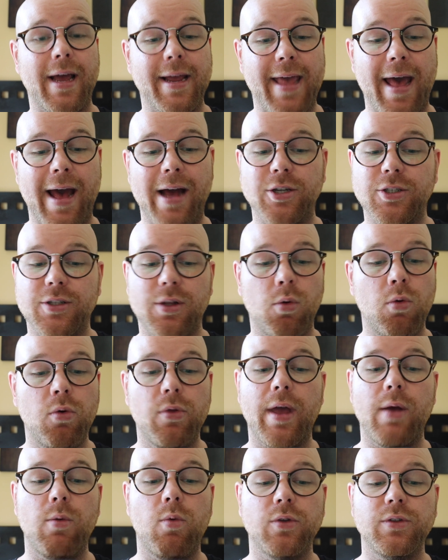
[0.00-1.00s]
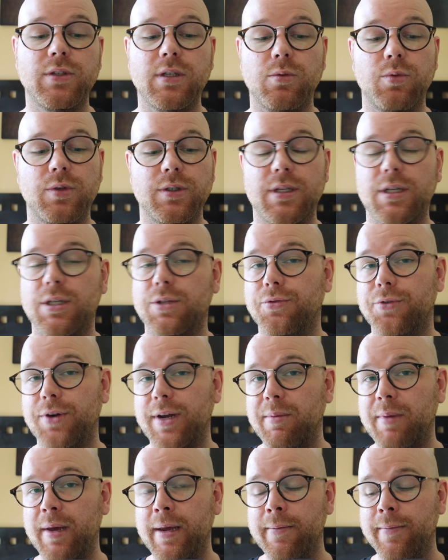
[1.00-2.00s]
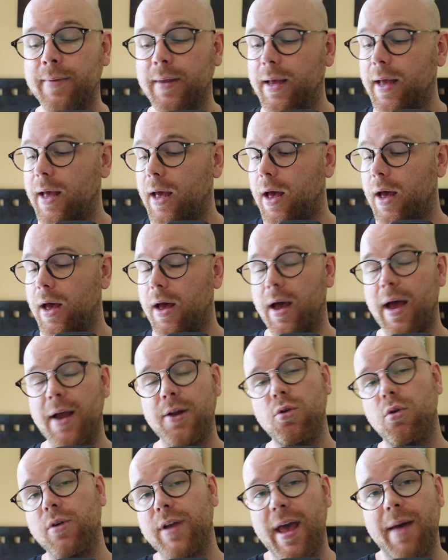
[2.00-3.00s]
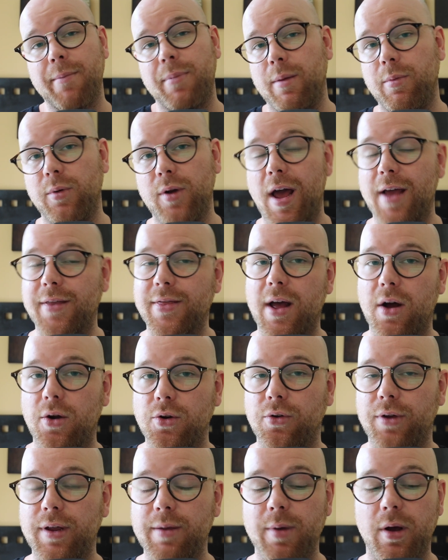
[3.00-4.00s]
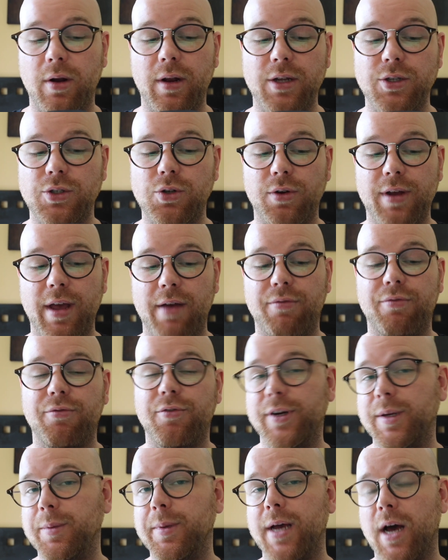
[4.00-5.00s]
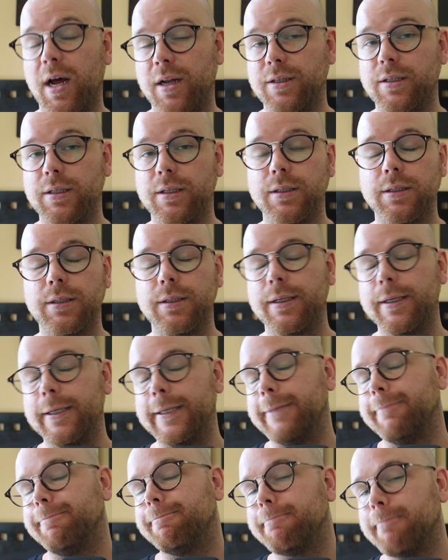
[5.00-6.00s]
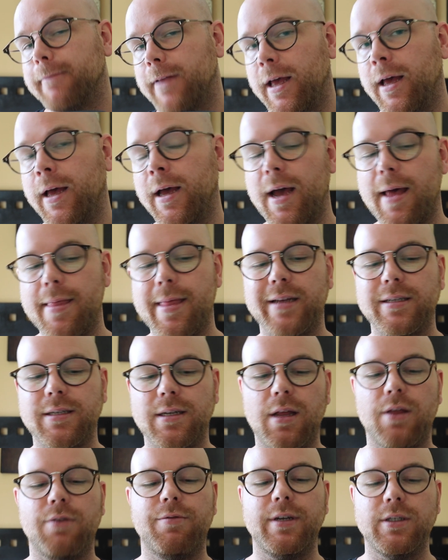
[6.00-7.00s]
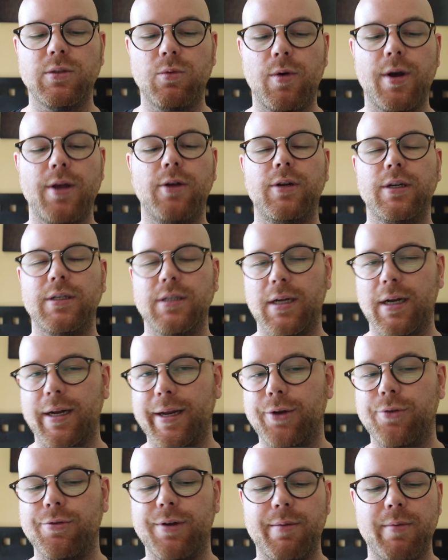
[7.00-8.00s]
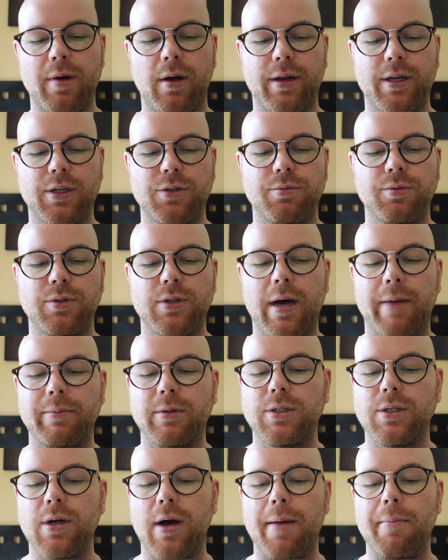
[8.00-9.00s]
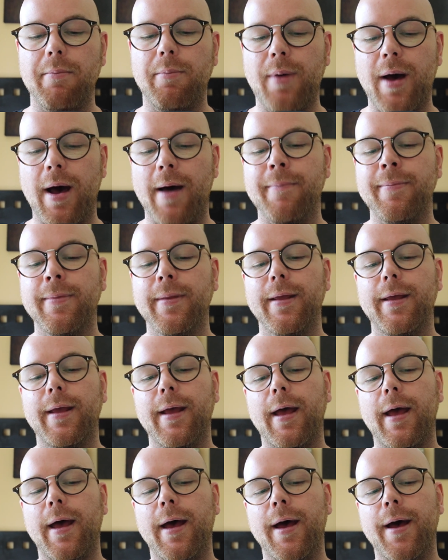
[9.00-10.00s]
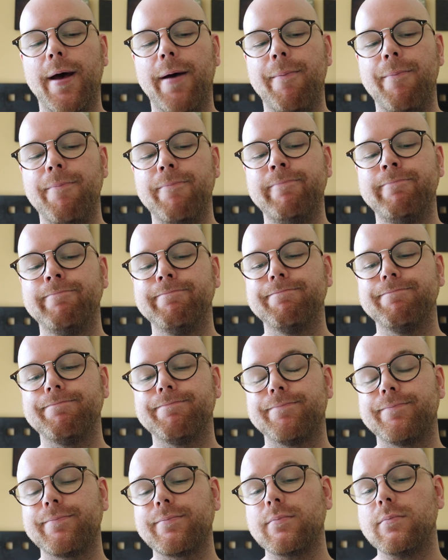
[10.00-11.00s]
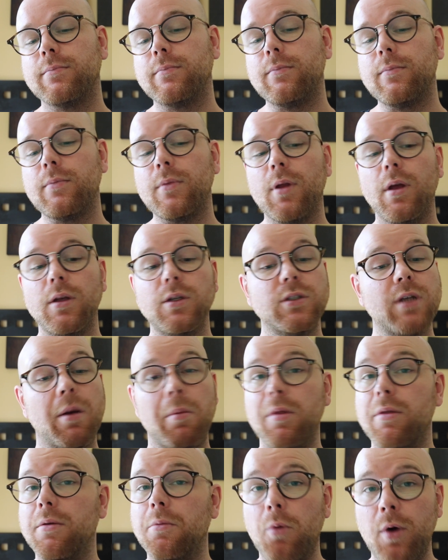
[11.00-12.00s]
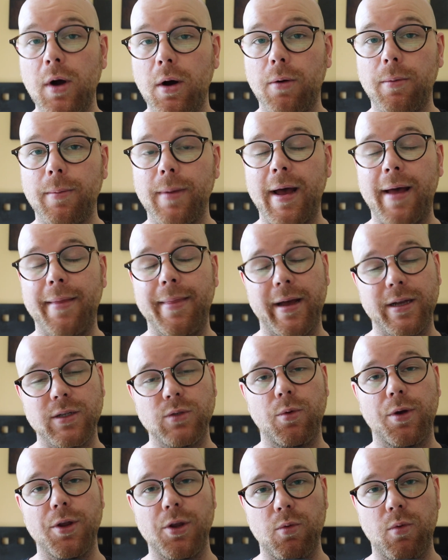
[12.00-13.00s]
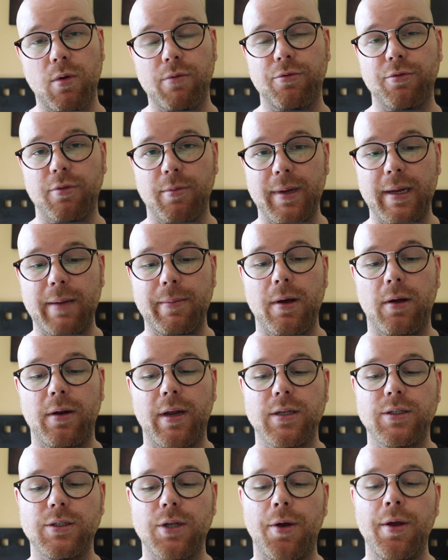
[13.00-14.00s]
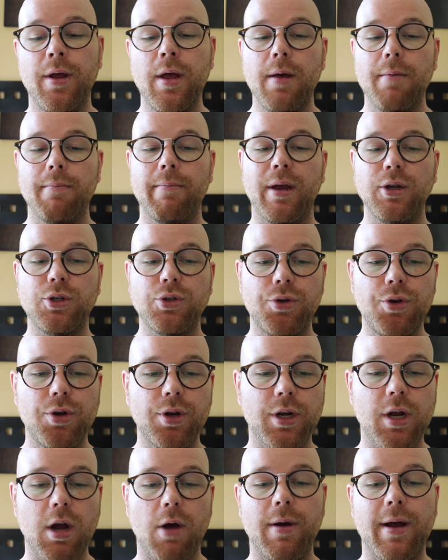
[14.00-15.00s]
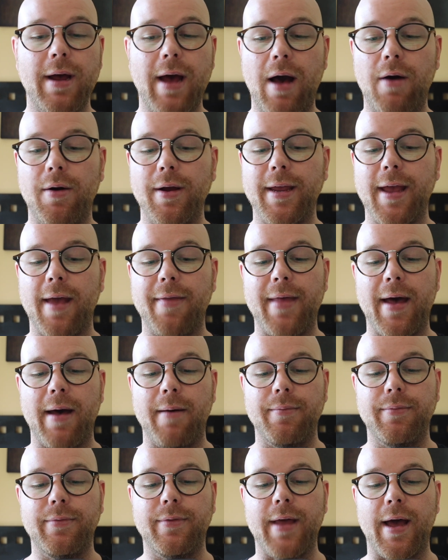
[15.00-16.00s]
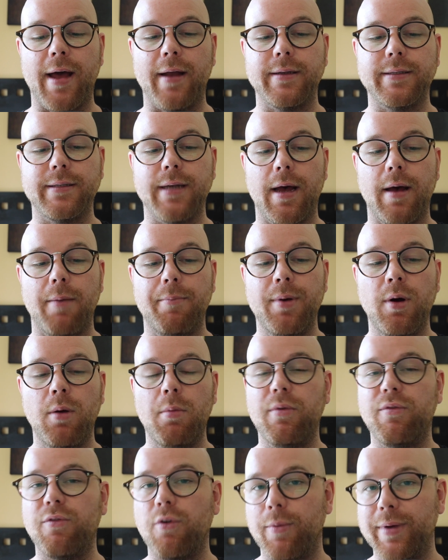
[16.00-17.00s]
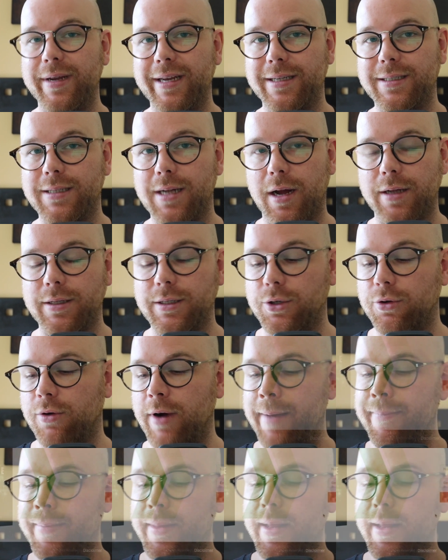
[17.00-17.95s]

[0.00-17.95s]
cash. All they wanted was this freebie. And you'll get people like that on your email list. You'll get freebie hunters. And that's another reason why you need to clean your email list from time to time. But some of them will, and that's what you want from an email list. So make sure you're going to go out and get that built before we get started, all right?